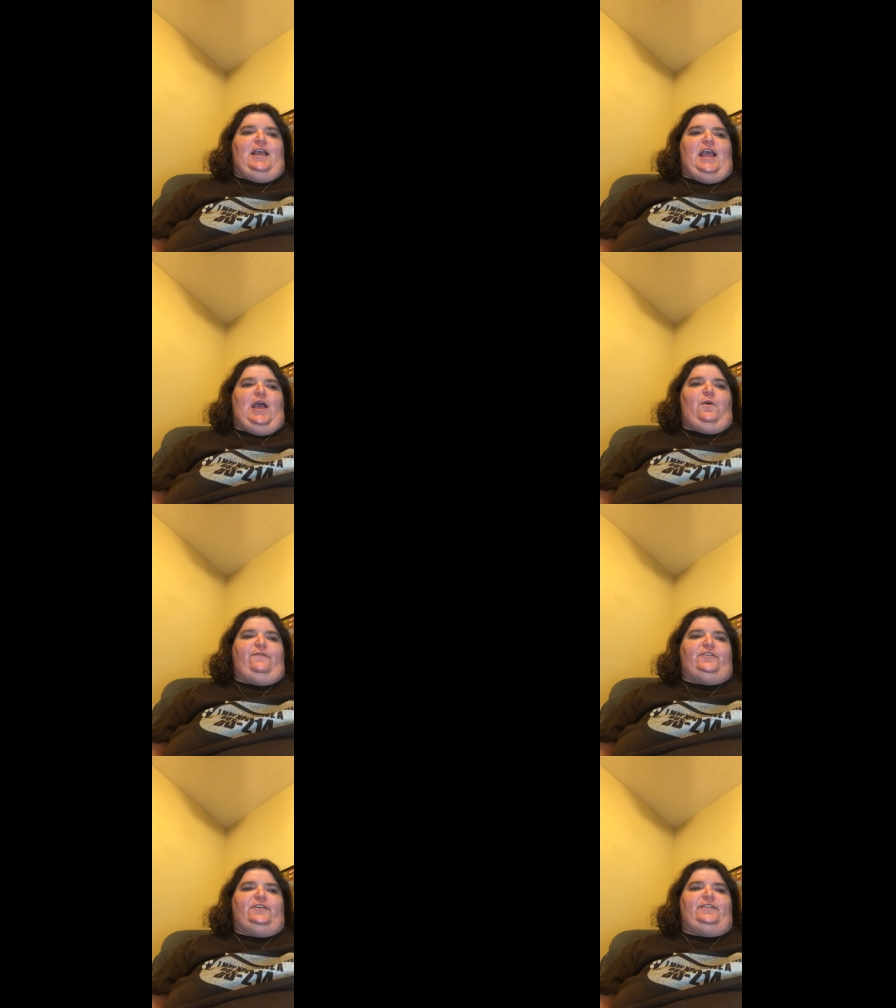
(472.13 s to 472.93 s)

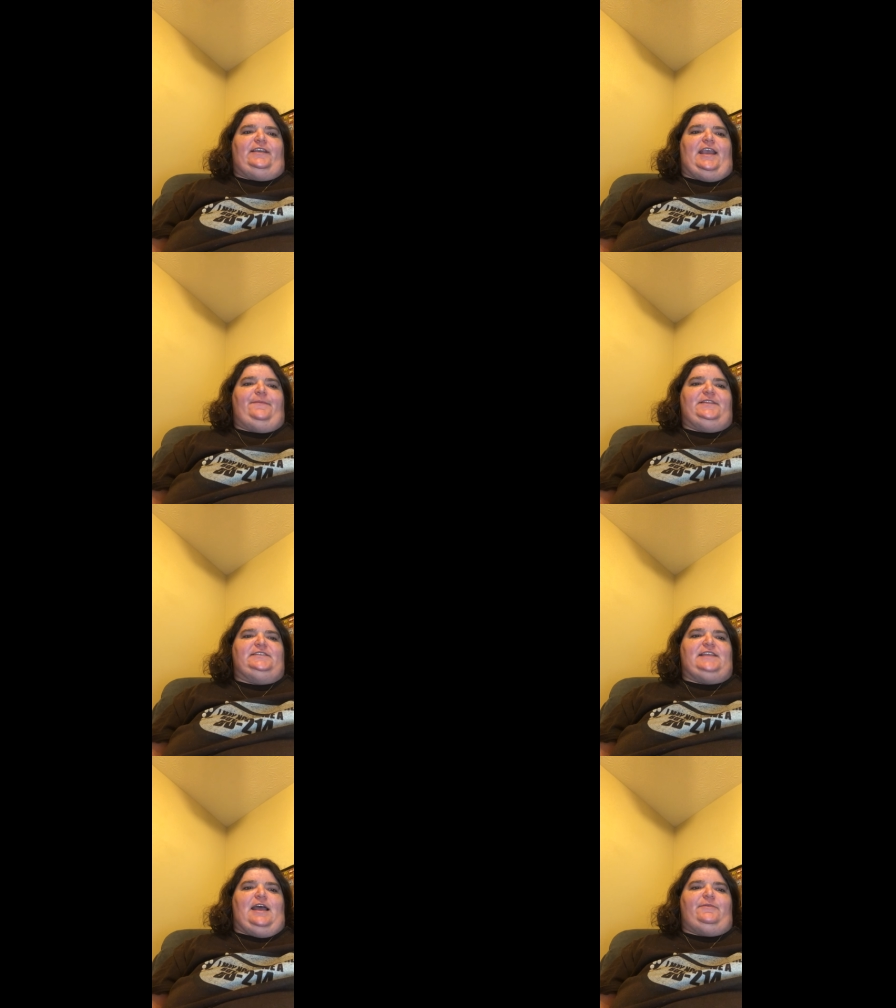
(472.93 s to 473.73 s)
However, they kept the
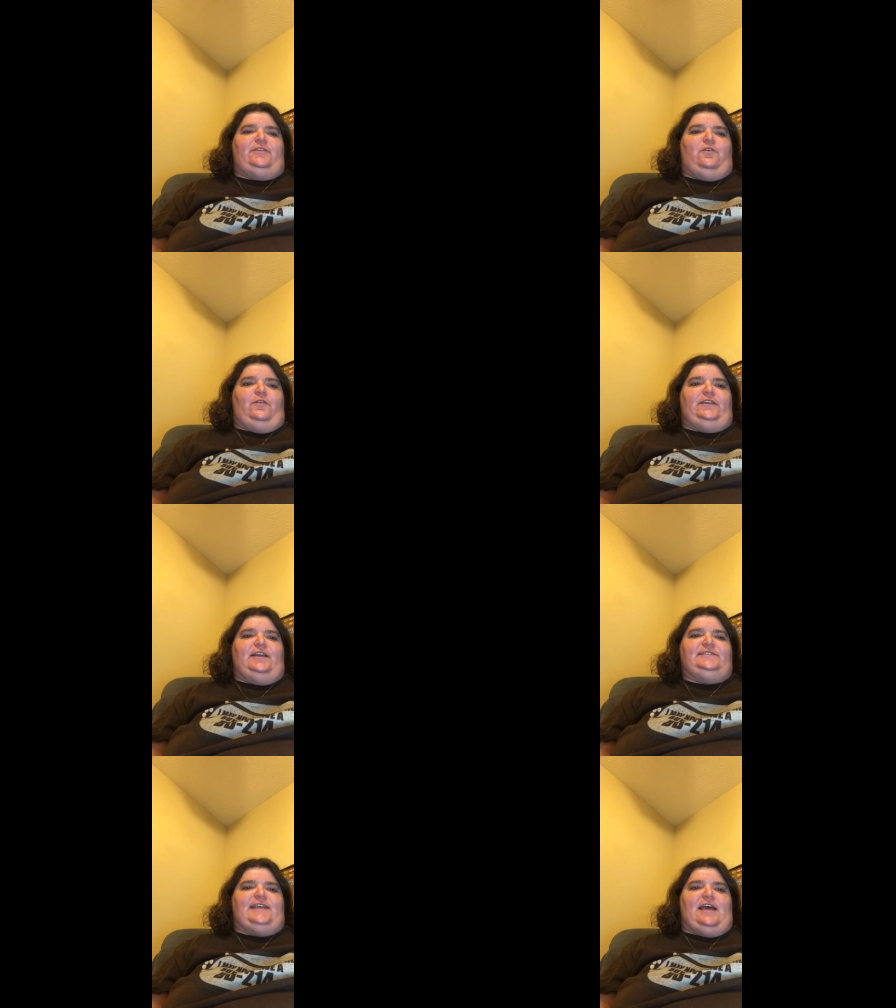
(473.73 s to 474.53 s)
Sabbath holy
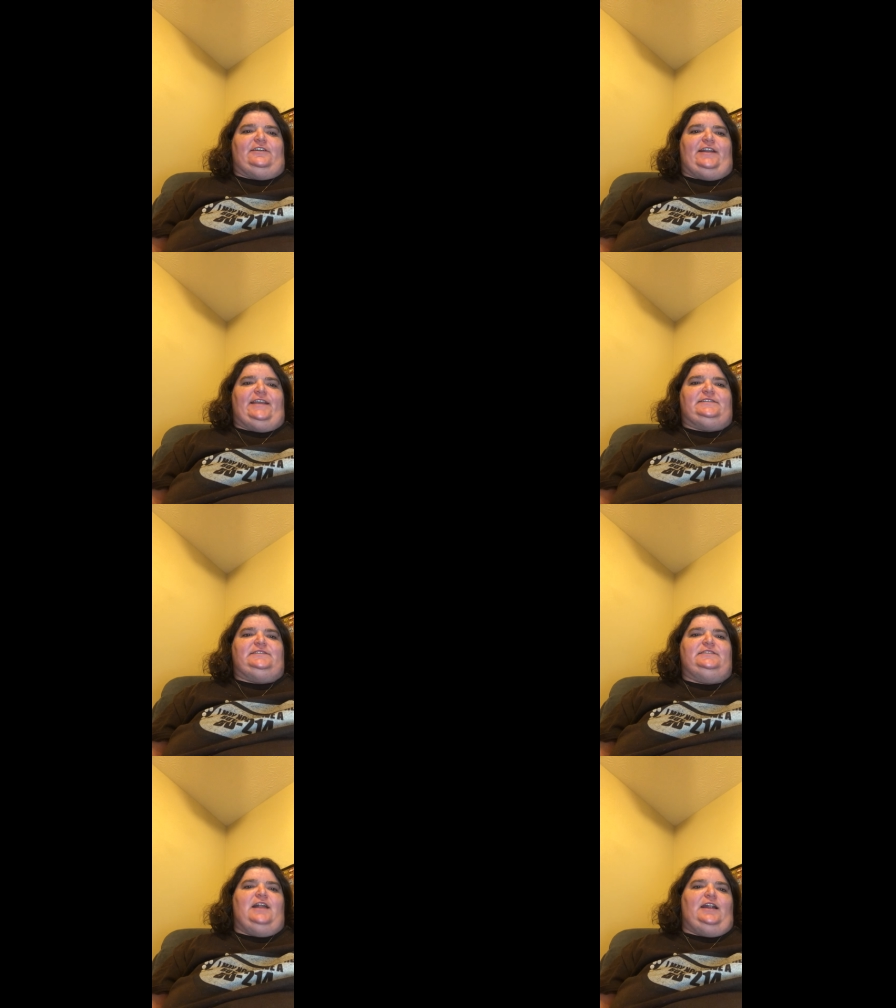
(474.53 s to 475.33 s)
on Saturdays,
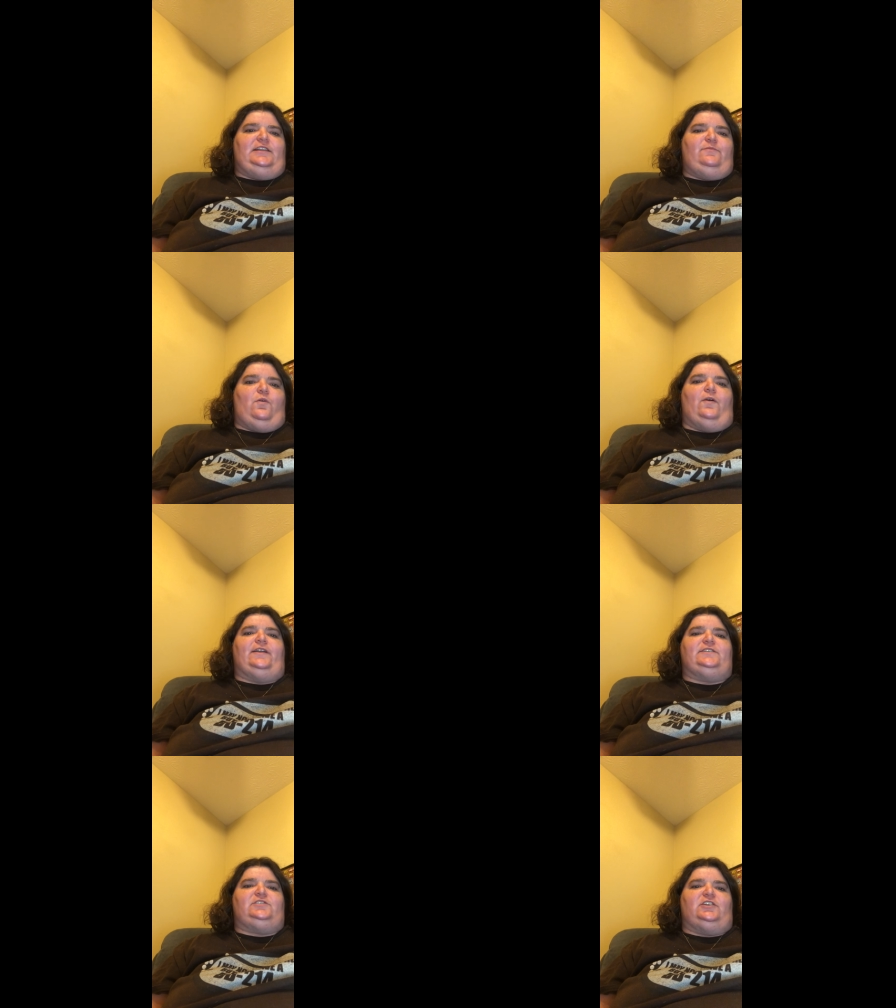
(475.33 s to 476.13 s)
did not eat
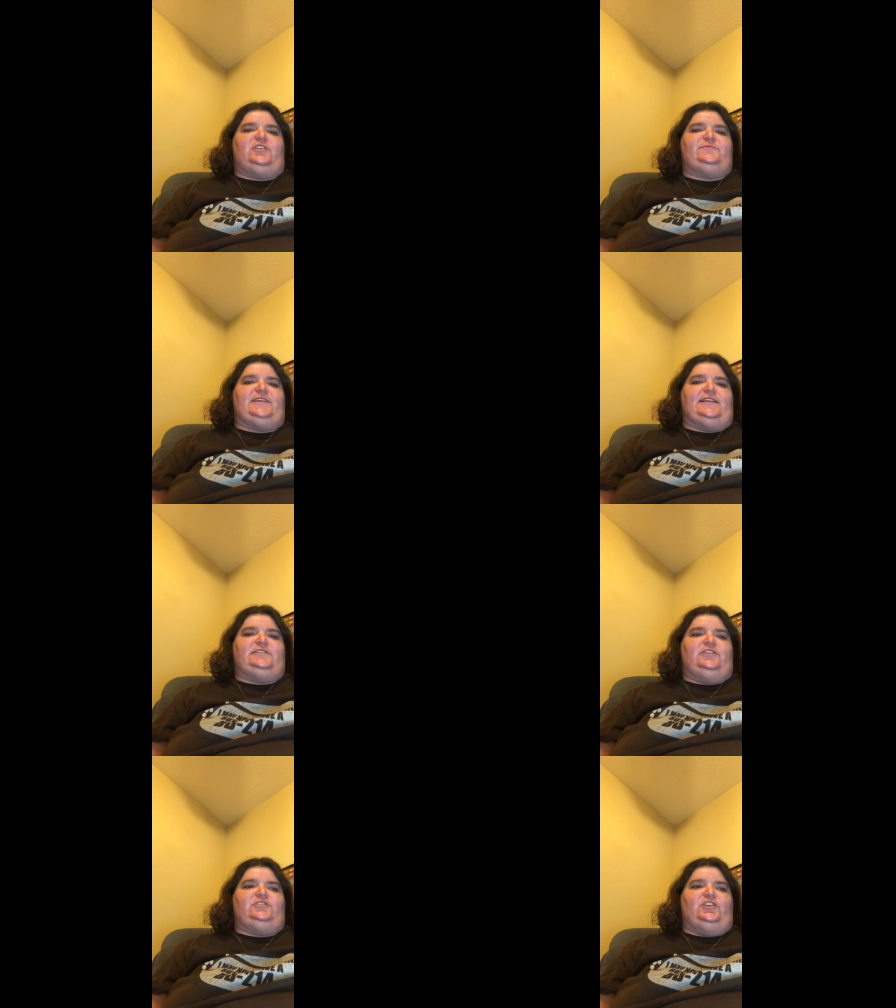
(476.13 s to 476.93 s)
pork, and
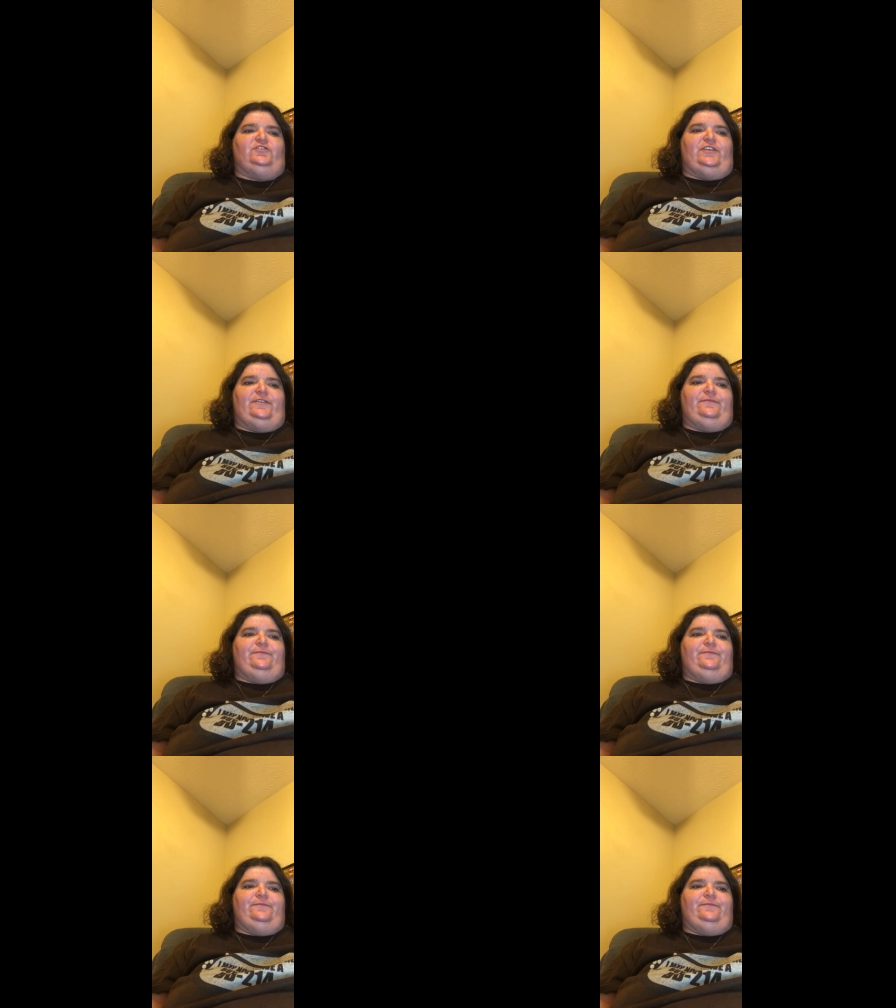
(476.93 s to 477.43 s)
circumcised their children.